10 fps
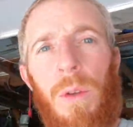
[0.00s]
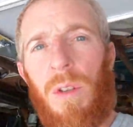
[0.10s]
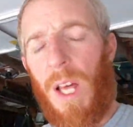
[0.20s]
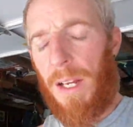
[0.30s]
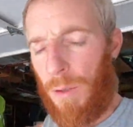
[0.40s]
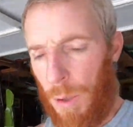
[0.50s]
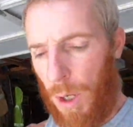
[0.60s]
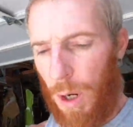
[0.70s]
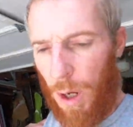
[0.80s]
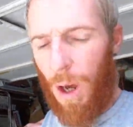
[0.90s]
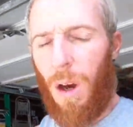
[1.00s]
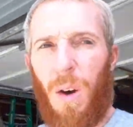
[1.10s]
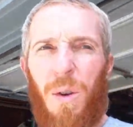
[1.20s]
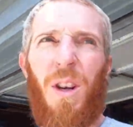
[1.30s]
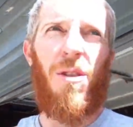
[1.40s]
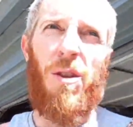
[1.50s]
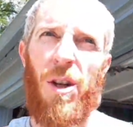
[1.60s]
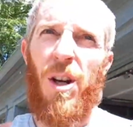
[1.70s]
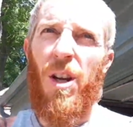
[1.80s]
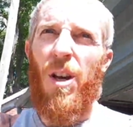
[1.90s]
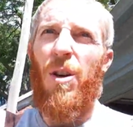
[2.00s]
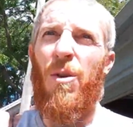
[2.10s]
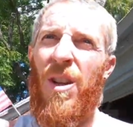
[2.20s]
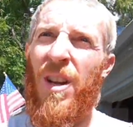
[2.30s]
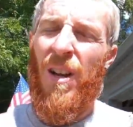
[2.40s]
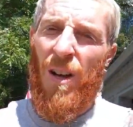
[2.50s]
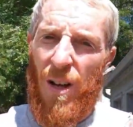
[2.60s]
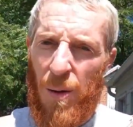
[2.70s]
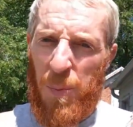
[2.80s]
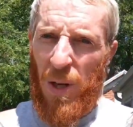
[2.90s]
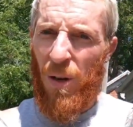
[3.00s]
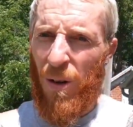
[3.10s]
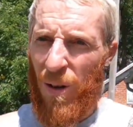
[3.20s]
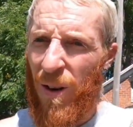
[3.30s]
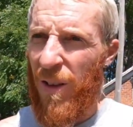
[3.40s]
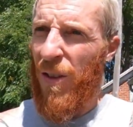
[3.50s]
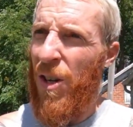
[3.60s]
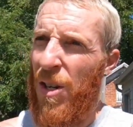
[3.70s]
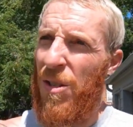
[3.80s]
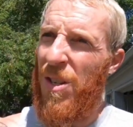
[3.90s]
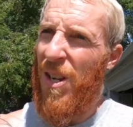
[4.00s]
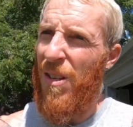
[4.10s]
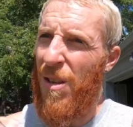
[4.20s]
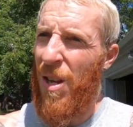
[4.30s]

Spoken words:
those lights are going to go, because they're going to go up here. They're going to sit